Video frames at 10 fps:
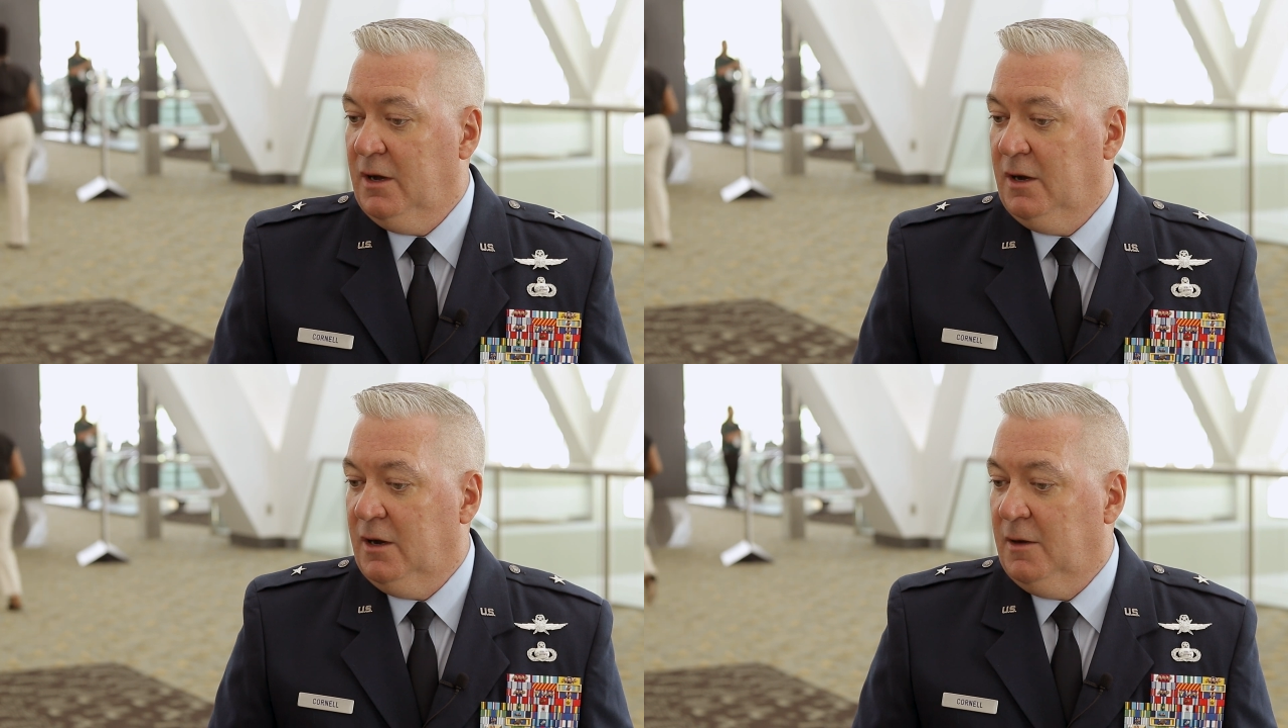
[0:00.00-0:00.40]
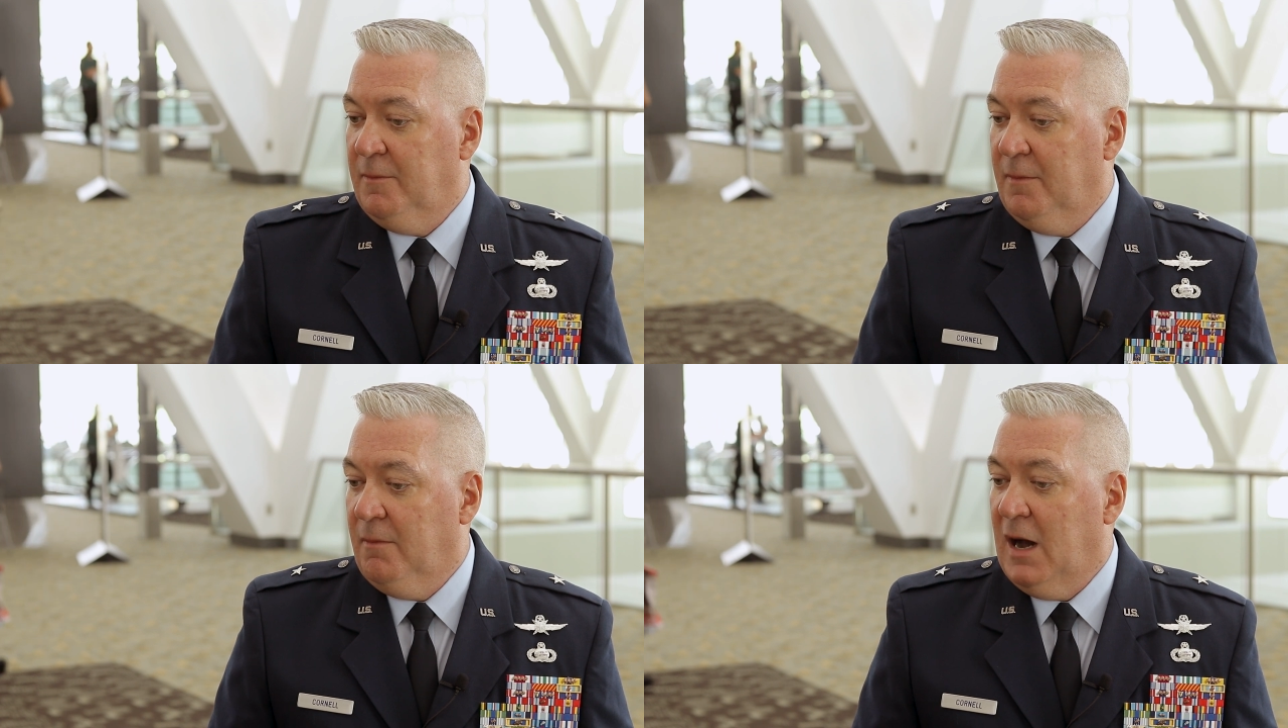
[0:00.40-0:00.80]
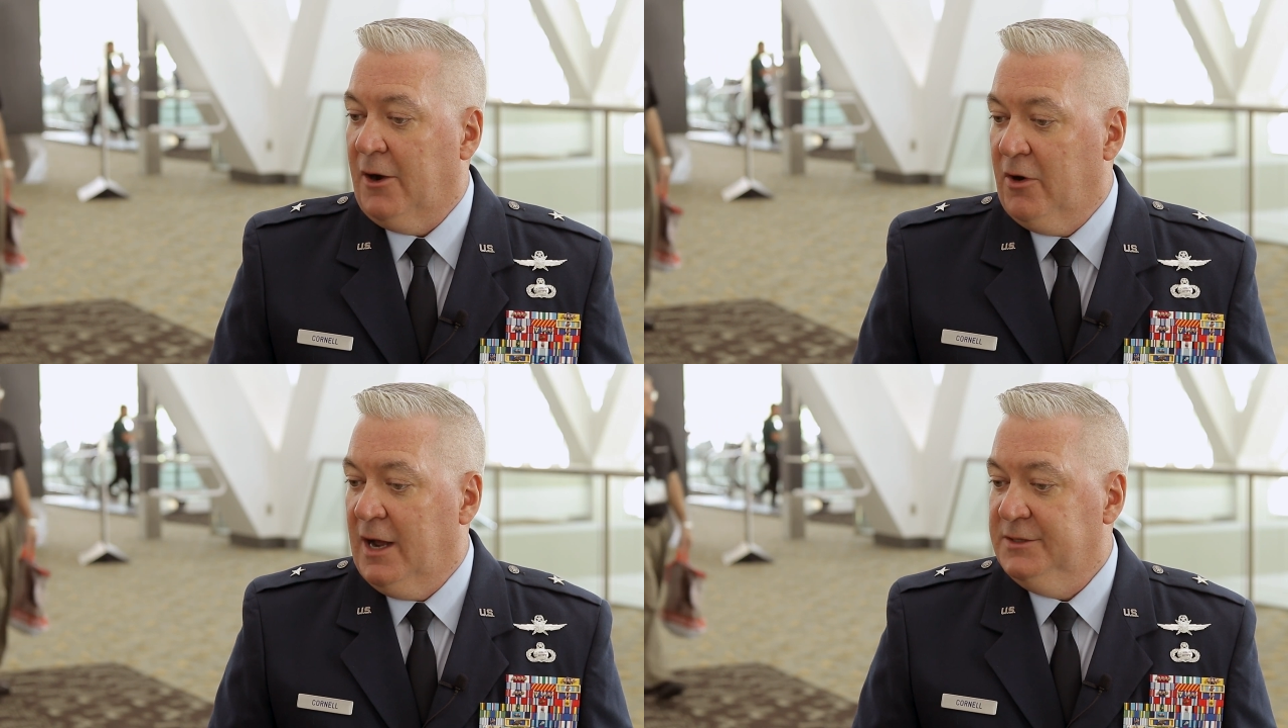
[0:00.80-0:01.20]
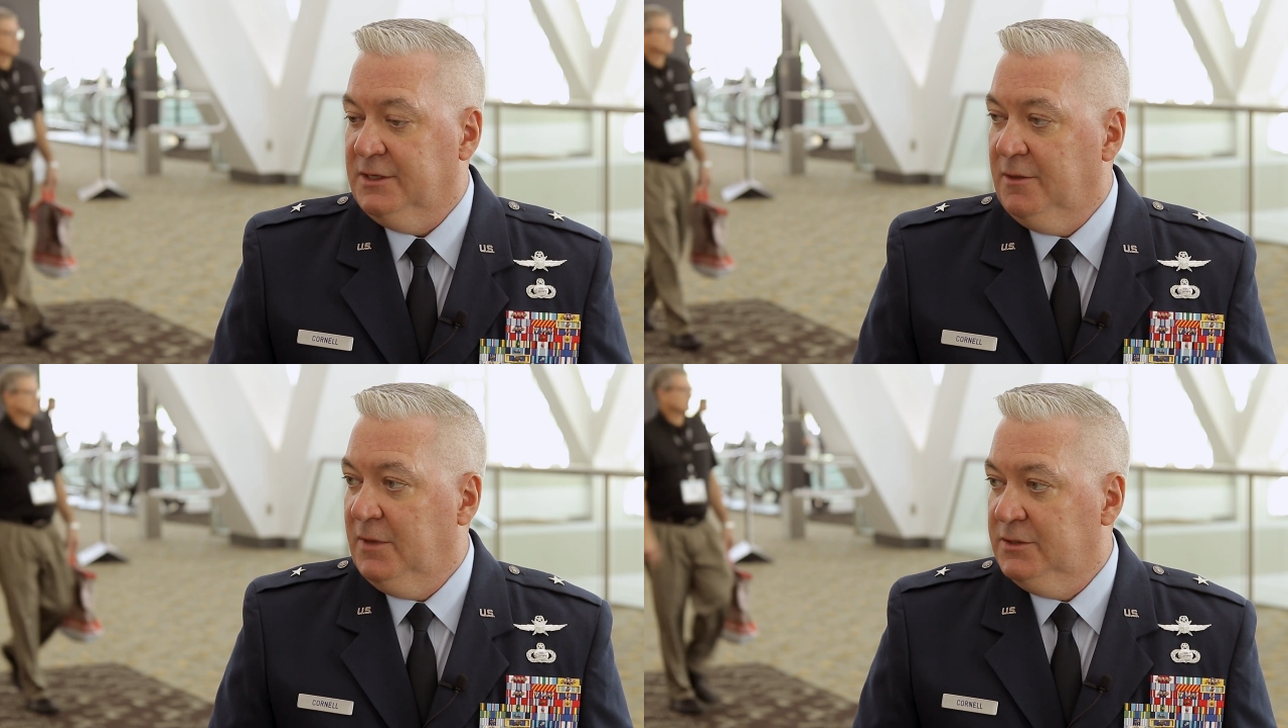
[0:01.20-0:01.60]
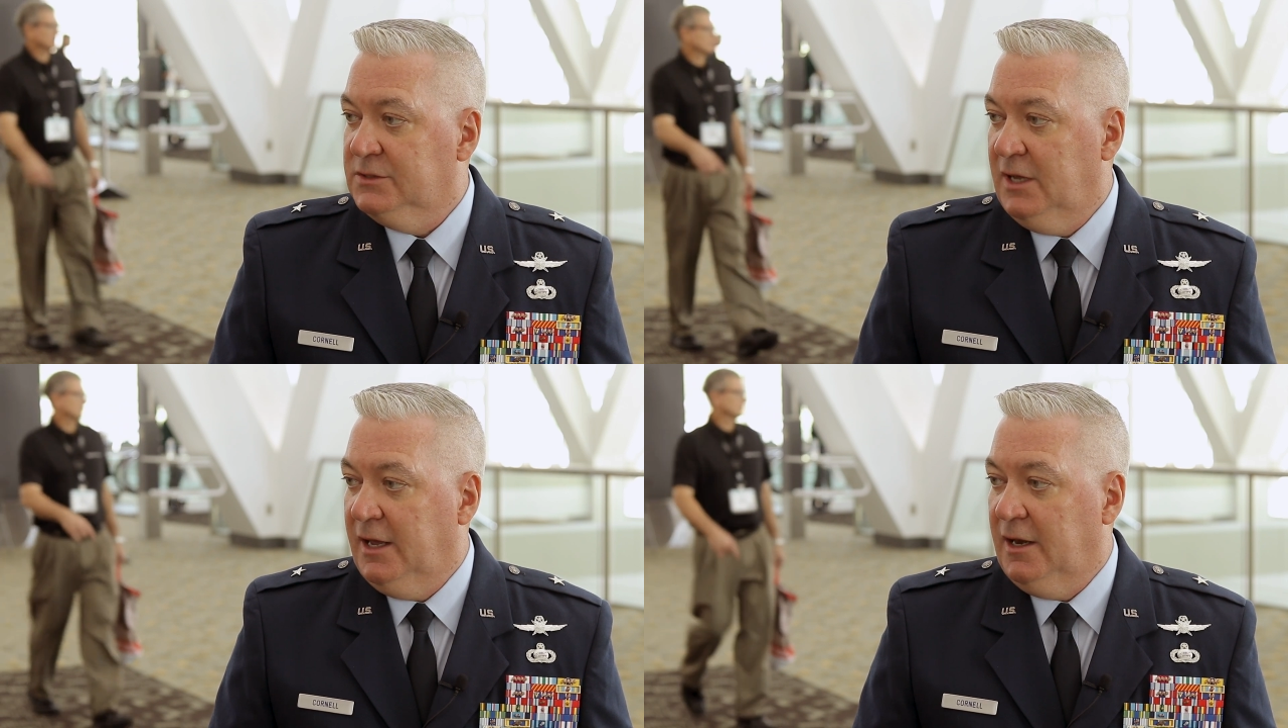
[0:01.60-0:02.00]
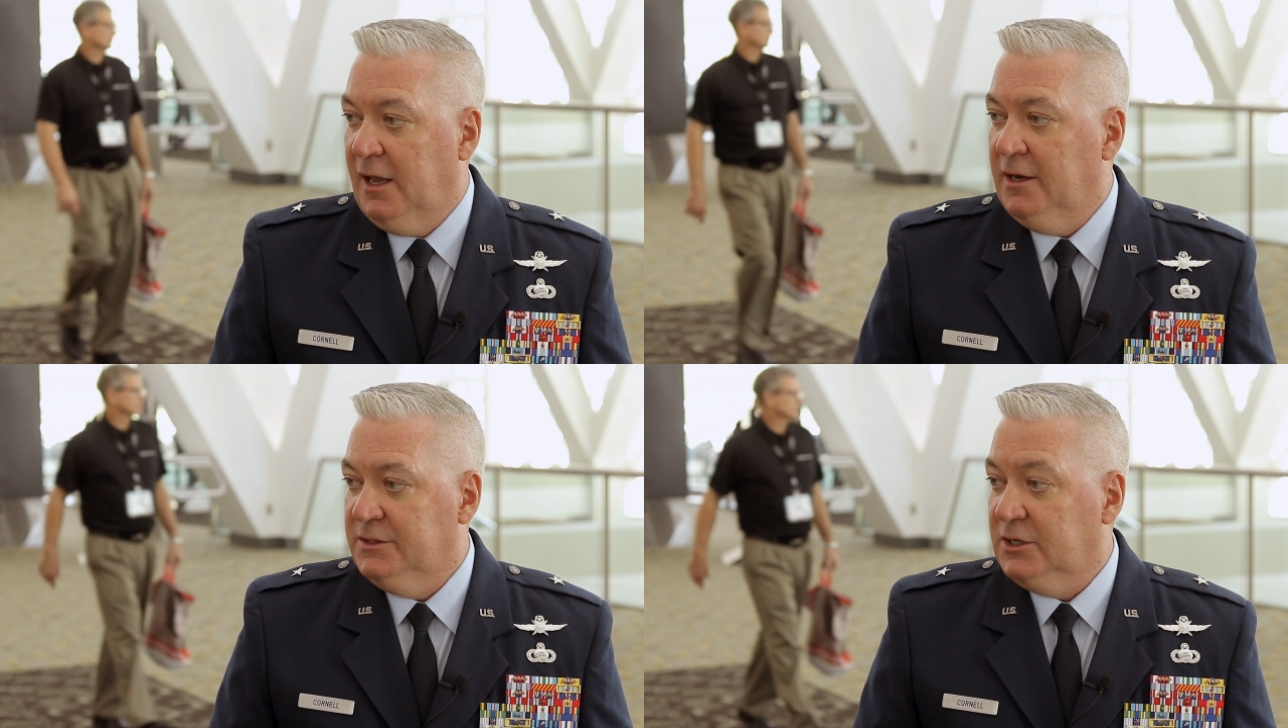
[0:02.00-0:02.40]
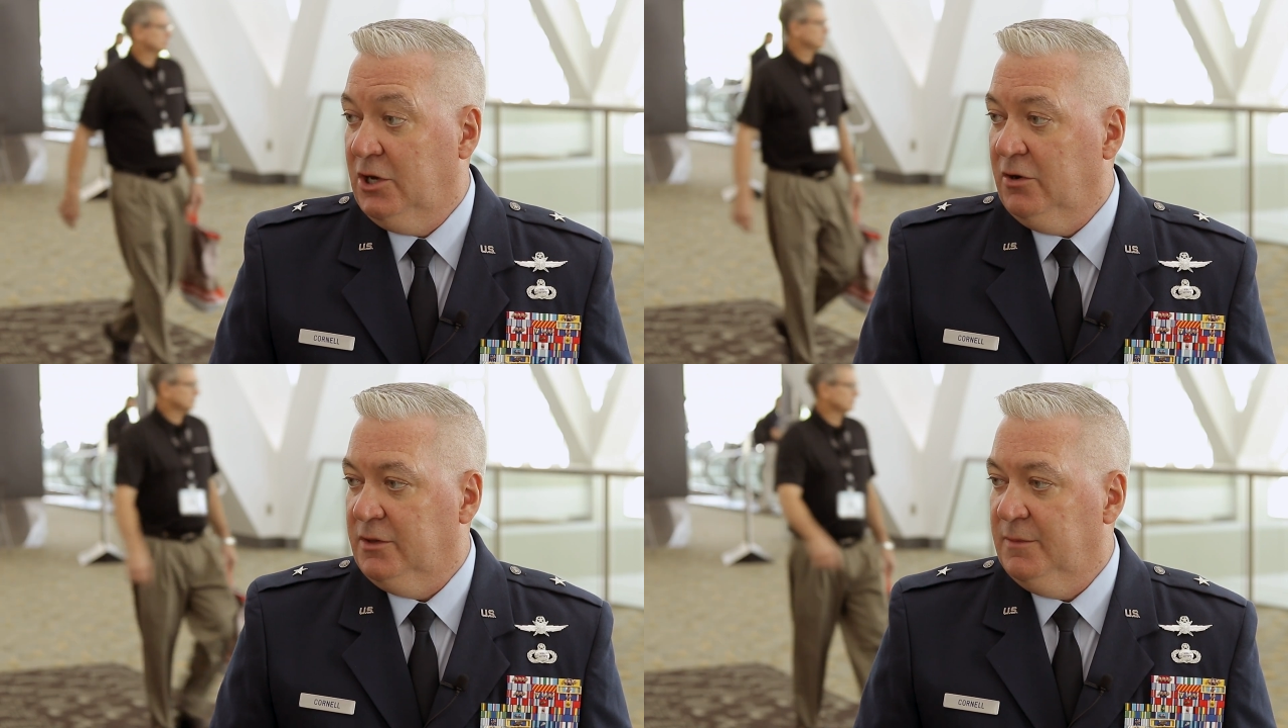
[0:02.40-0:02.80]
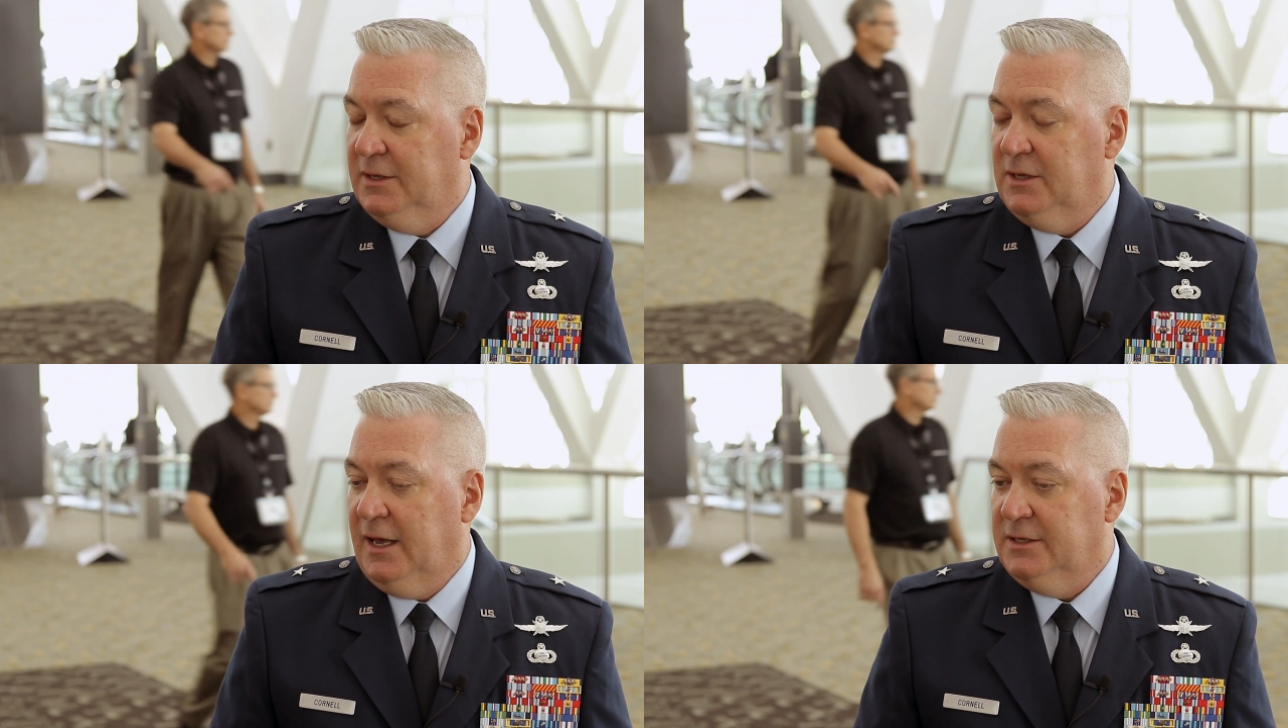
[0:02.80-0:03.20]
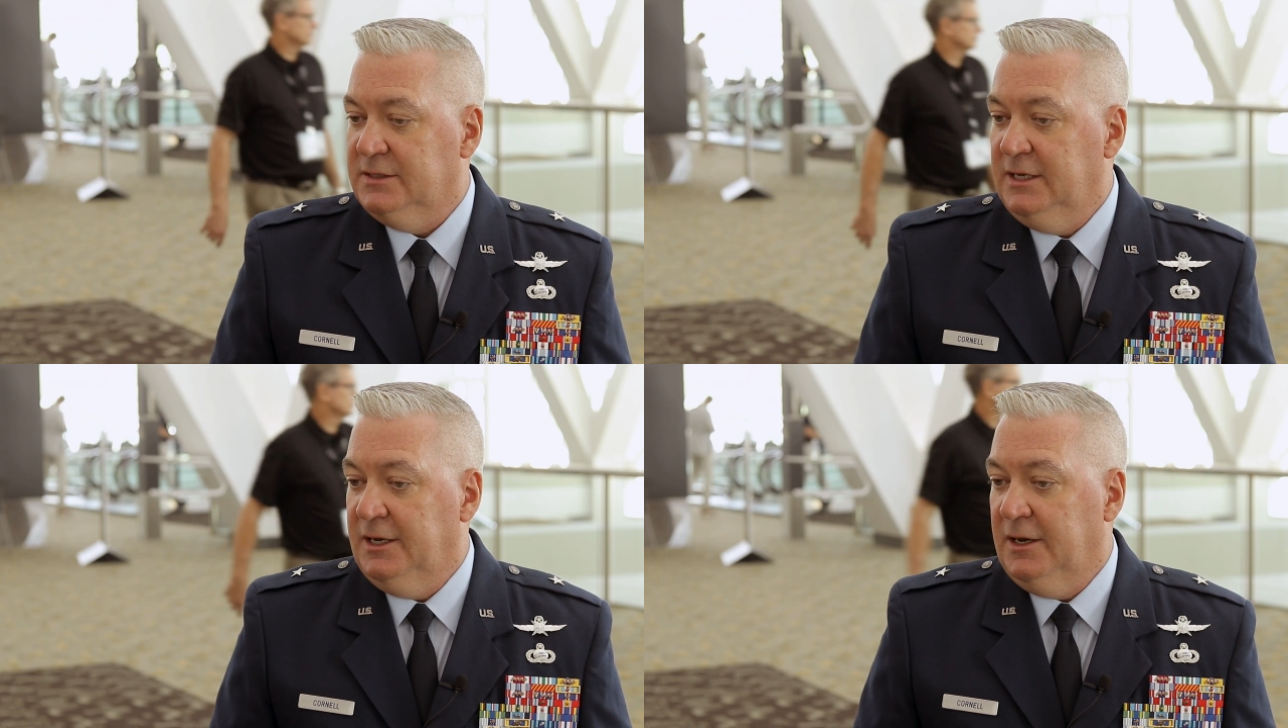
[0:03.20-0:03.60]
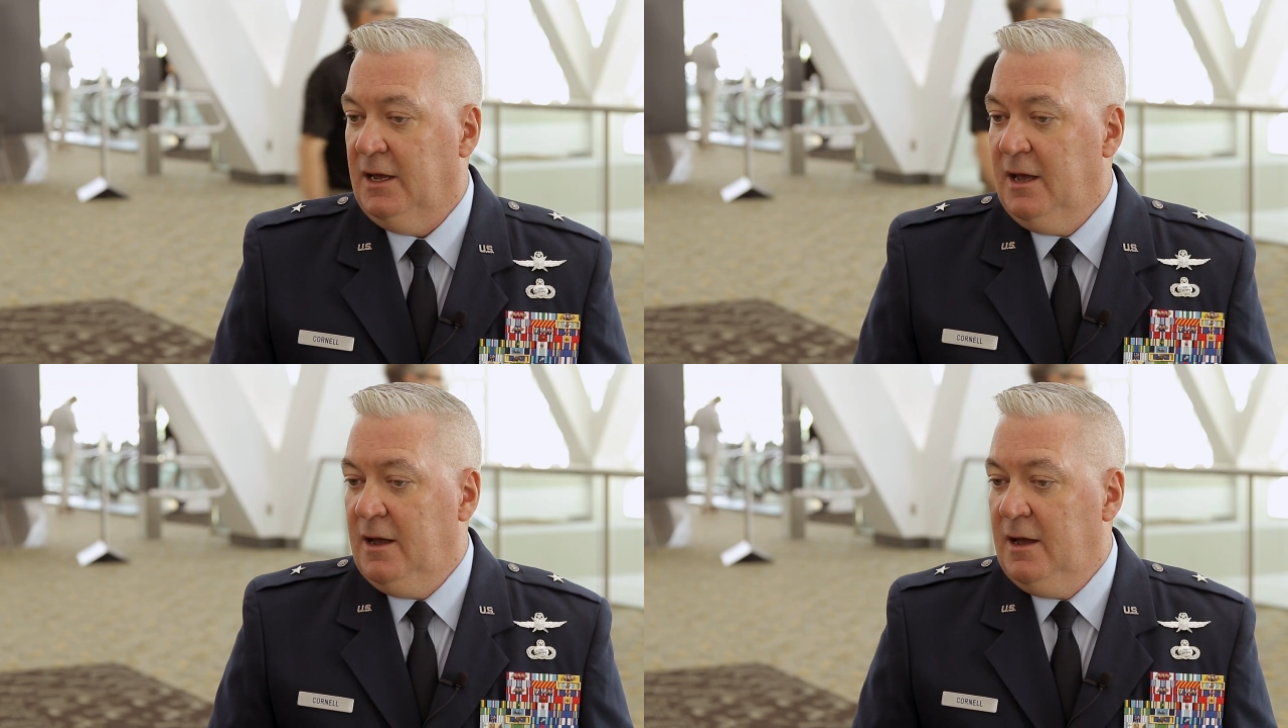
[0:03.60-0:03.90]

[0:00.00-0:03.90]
modernizing them and securing them as needed.